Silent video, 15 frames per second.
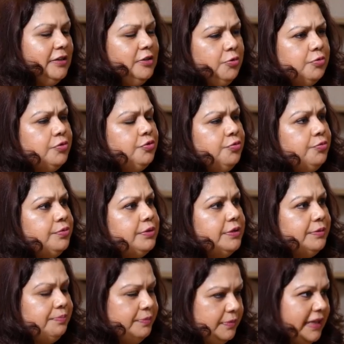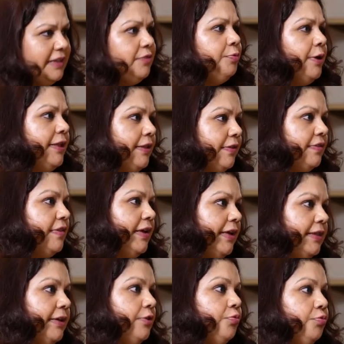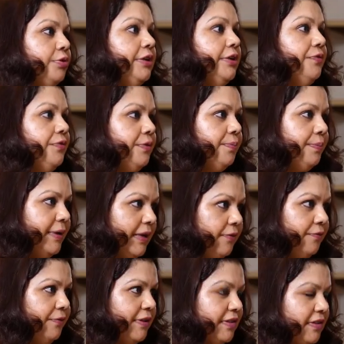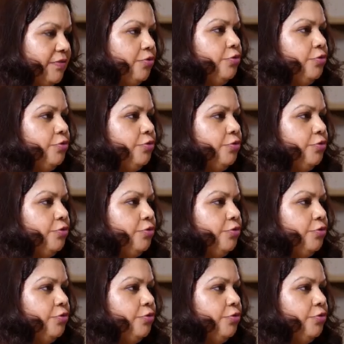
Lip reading: No, so that's why they're saying they don't give the benefits.